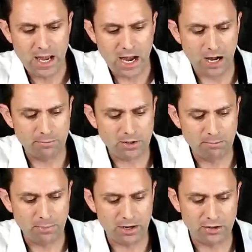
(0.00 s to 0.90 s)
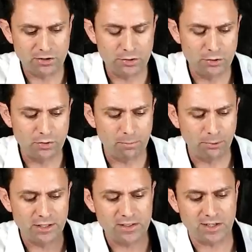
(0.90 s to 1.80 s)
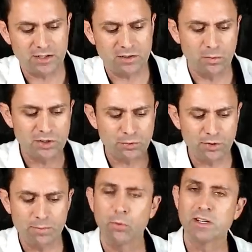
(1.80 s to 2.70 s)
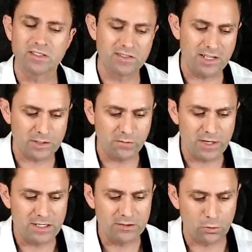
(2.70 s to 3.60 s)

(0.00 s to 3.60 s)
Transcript: um, compared to the predecessor was 3.6 feet